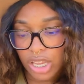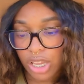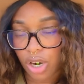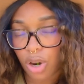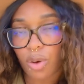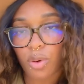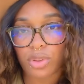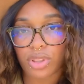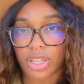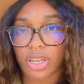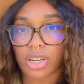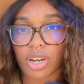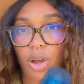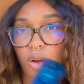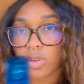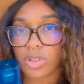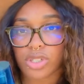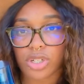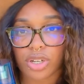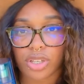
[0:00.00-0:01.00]
you know, the
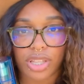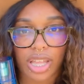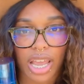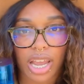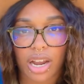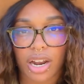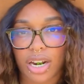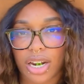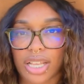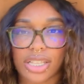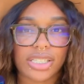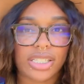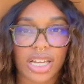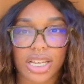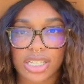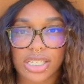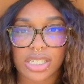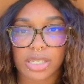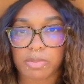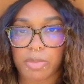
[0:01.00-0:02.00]
notes are there and it
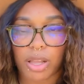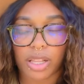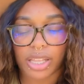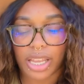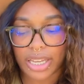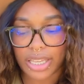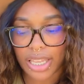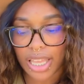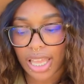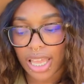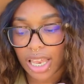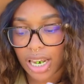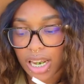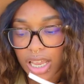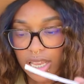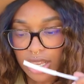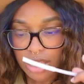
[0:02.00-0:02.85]
does smell like it.